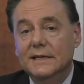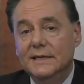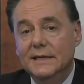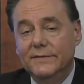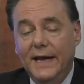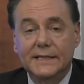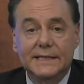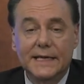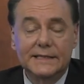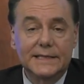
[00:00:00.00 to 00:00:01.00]
in
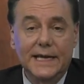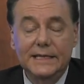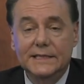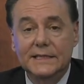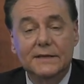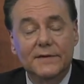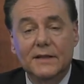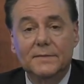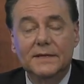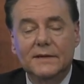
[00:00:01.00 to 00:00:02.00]
advancing education in developing